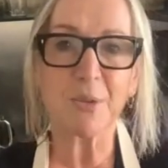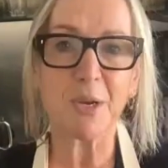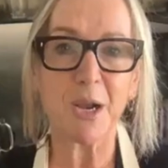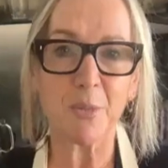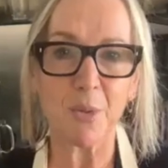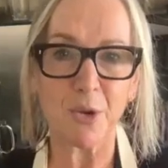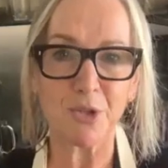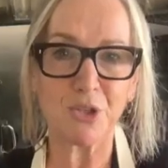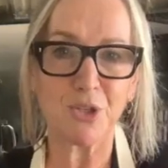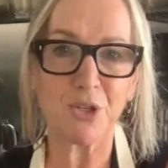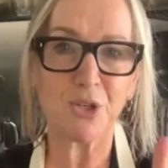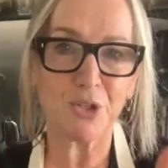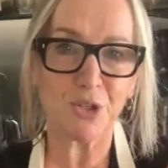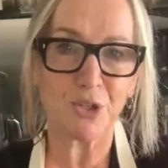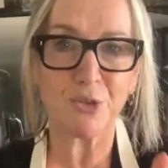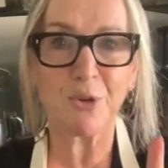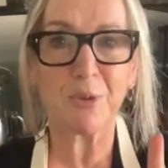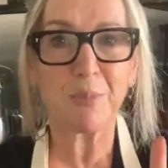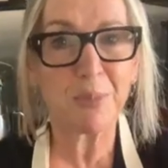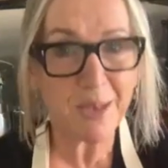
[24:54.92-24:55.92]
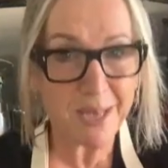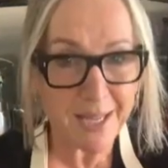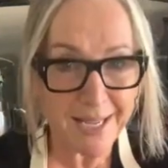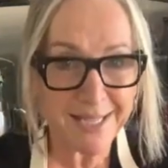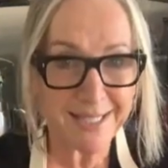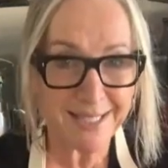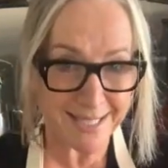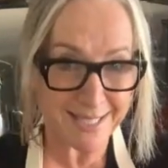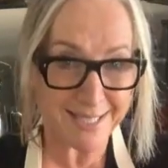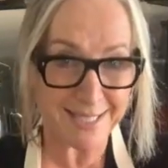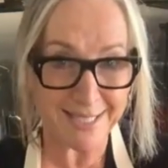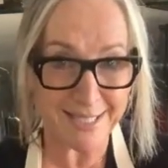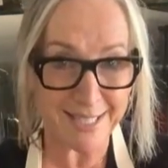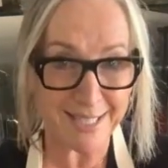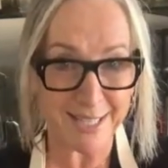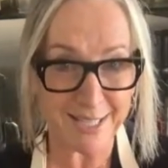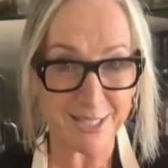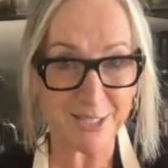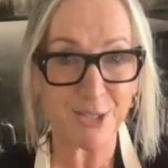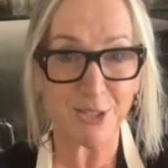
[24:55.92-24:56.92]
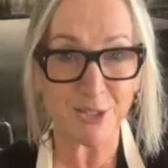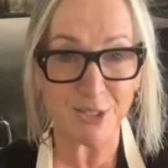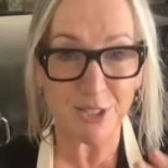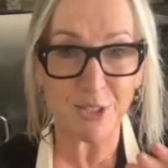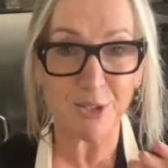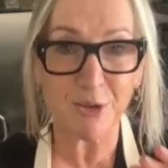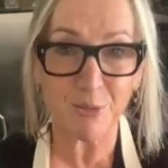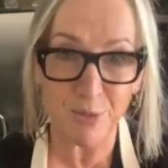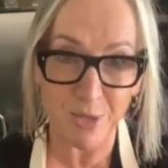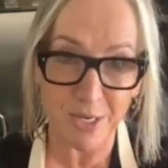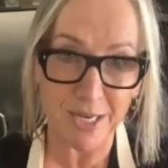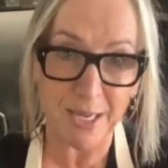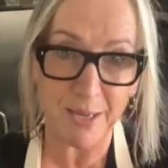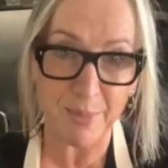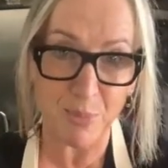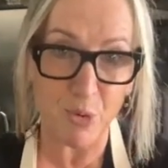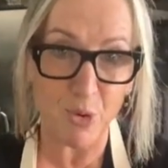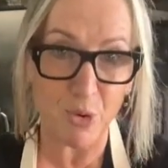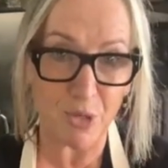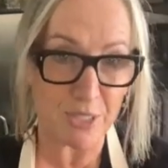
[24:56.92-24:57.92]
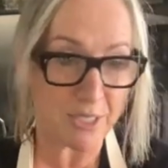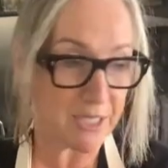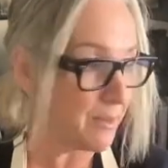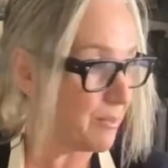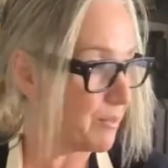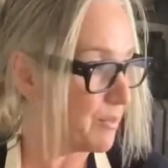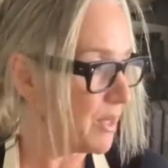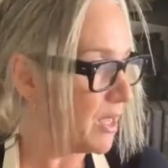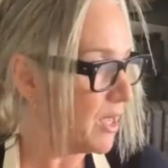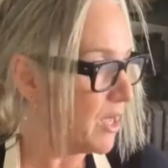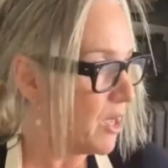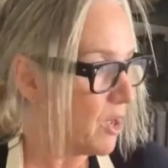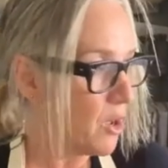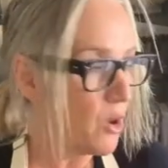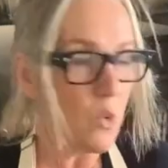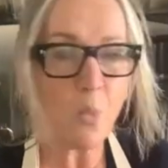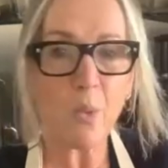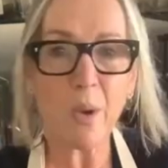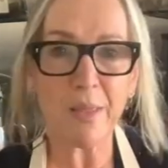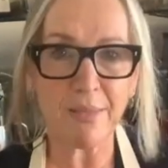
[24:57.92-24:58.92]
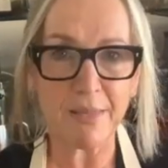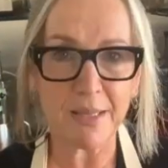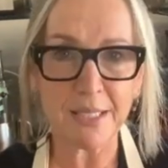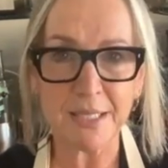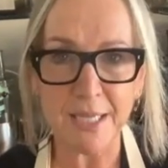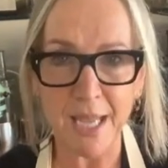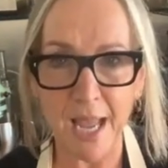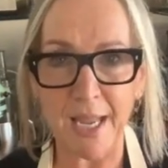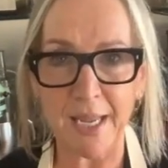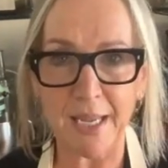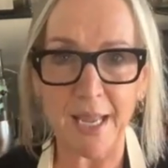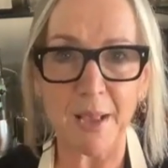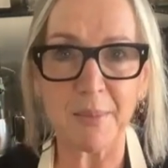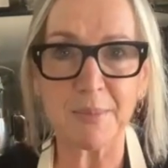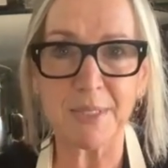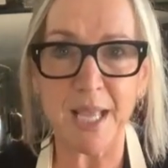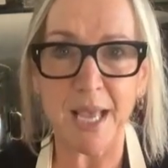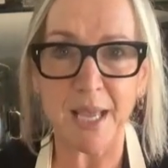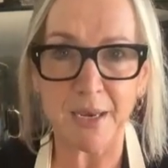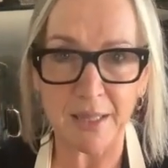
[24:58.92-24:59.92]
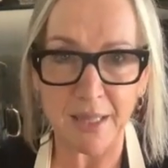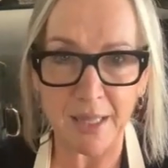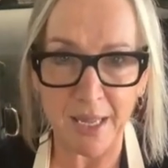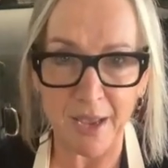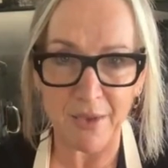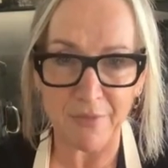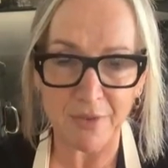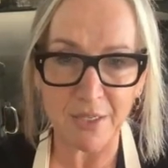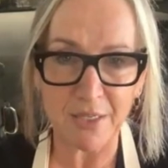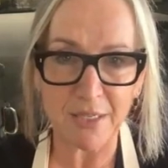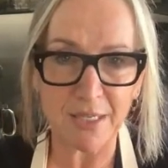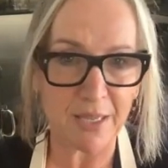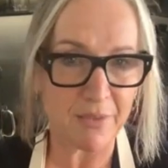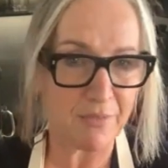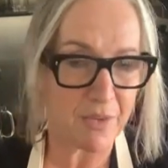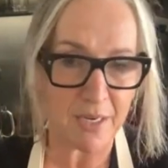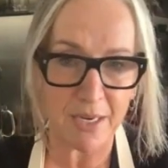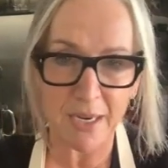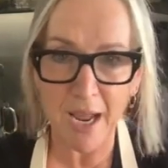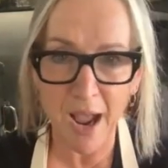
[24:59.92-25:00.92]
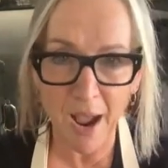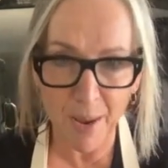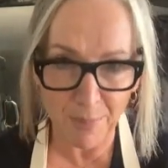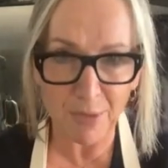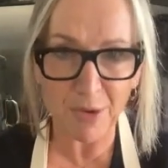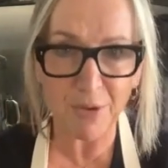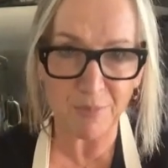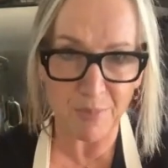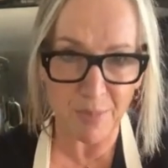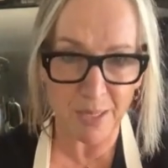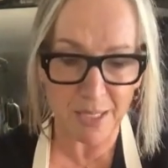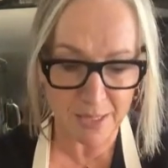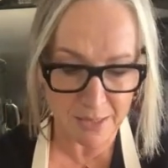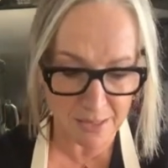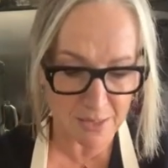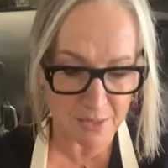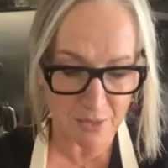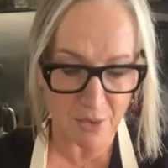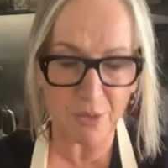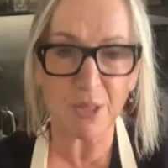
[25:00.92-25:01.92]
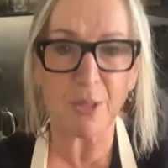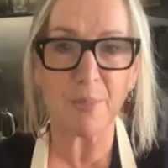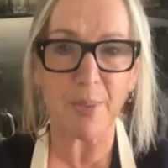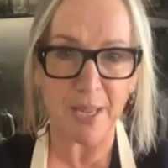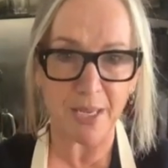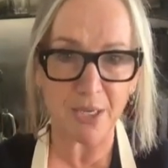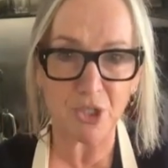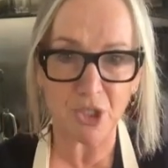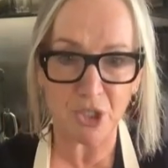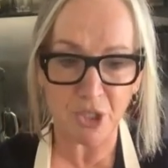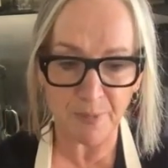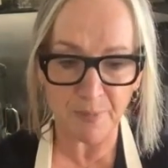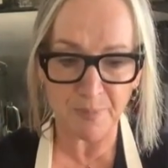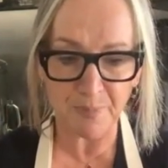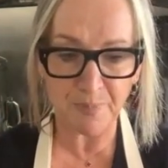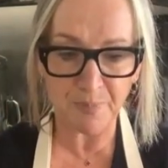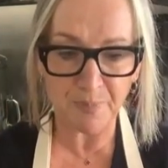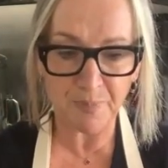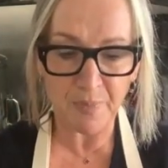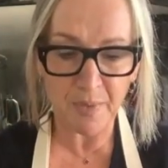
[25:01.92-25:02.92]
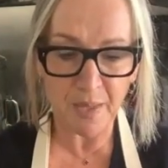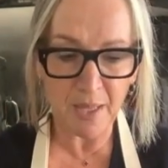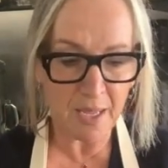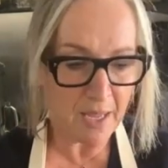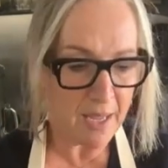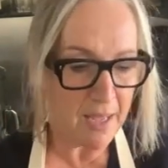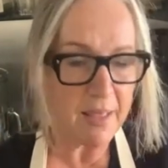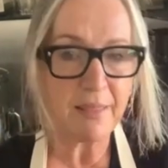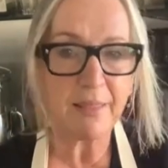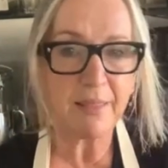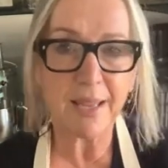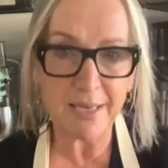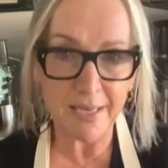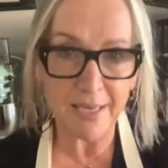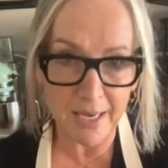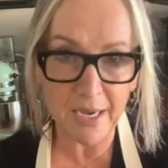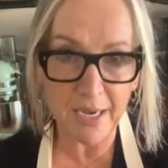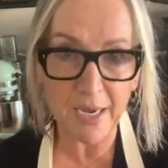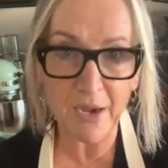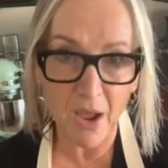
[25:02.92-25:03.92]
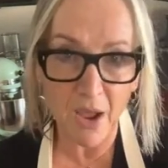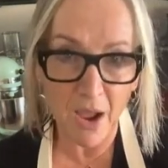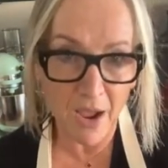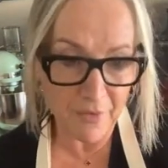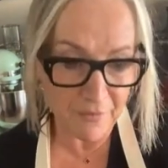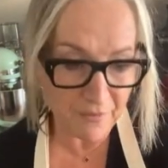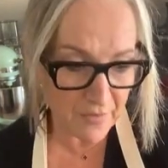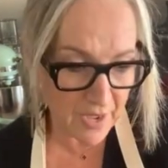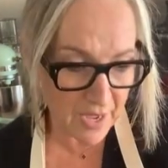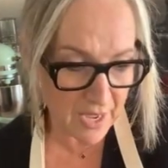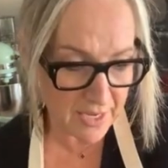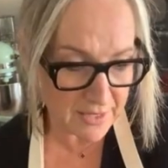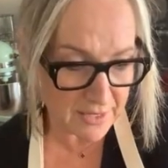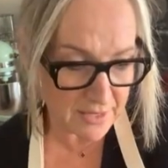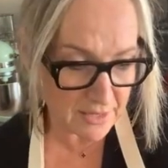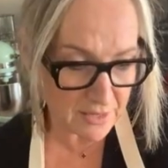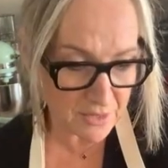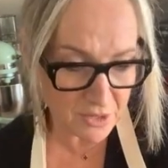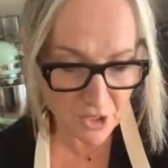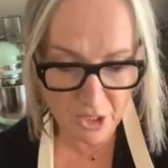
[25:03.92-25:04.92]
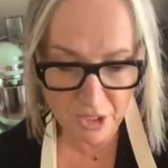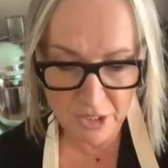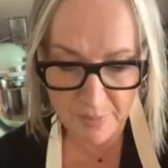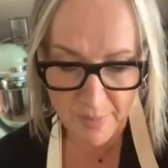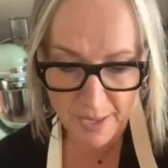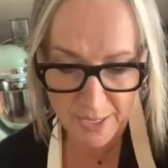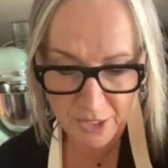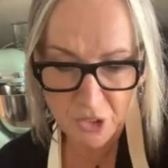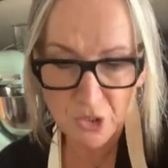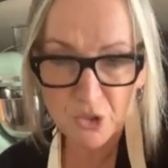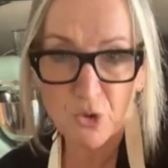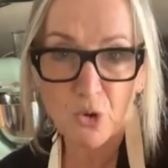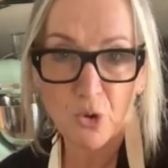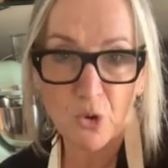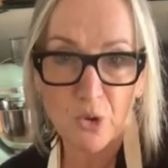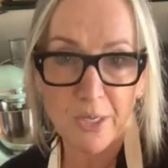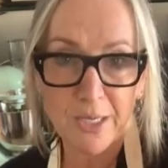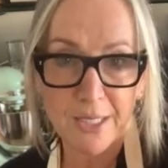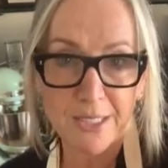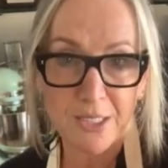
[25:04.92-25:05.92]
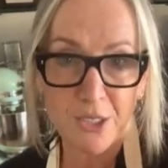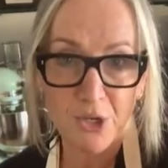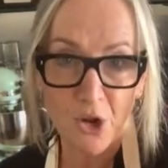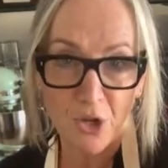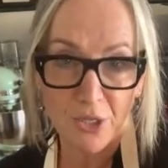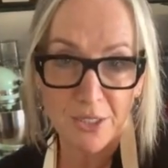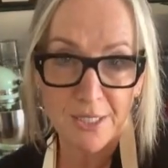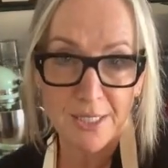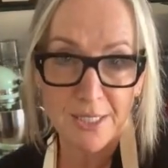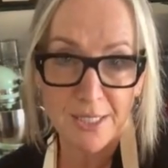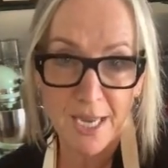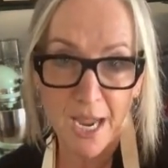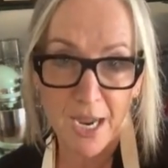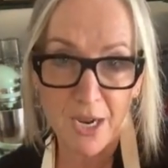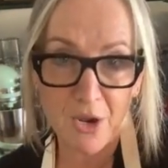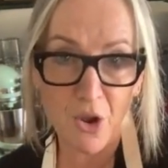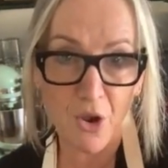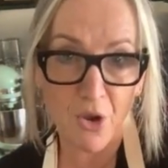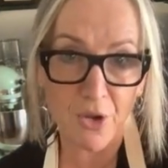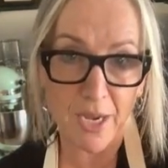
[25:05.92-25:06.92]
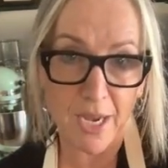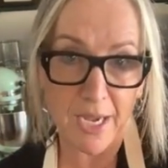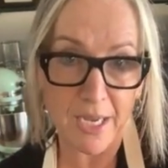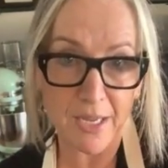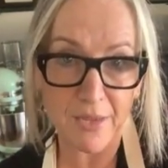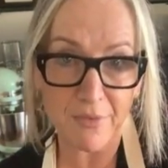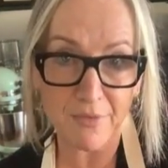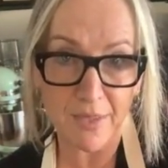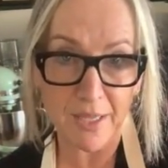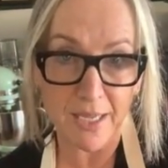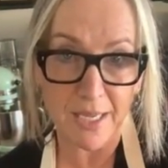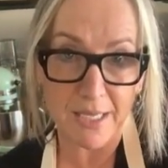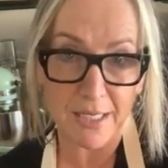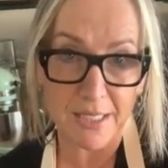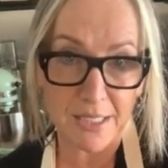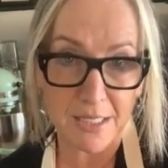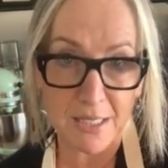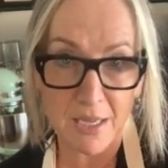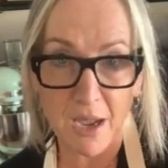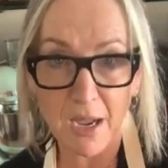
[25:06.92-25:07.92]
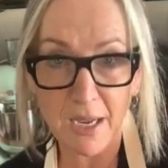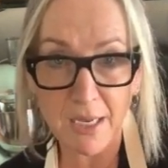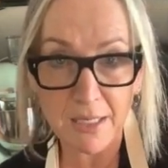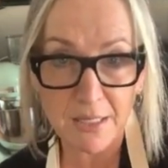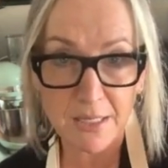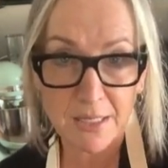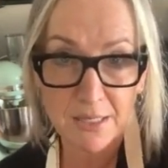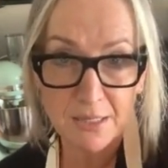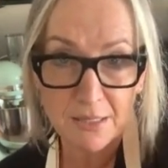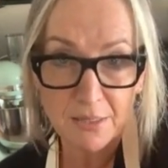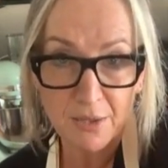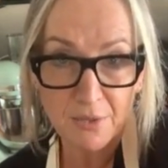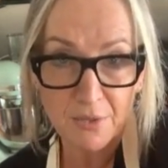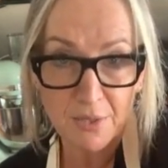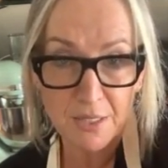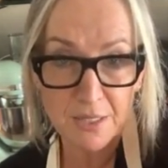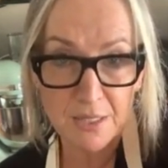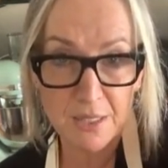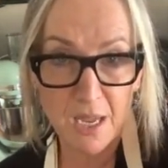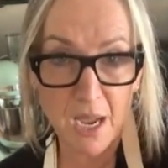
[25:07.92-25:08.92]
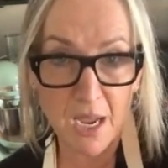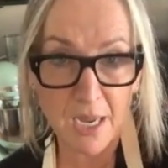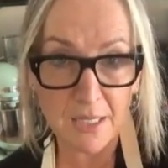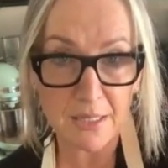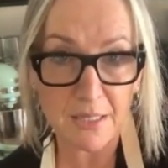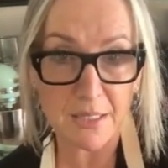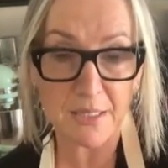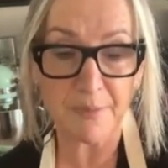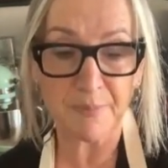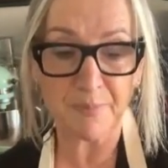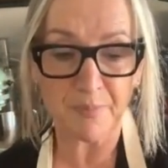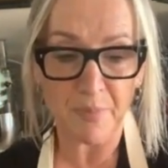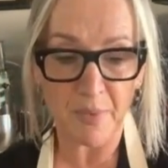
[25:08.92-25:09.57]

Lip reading: is what I want you to do, and please listen to this because it's a really important tip. When this cake comes out of oven, give it a couple of minutes on the bench, then get a knife and just make sure it's not stuck on any of the insides, on the sides.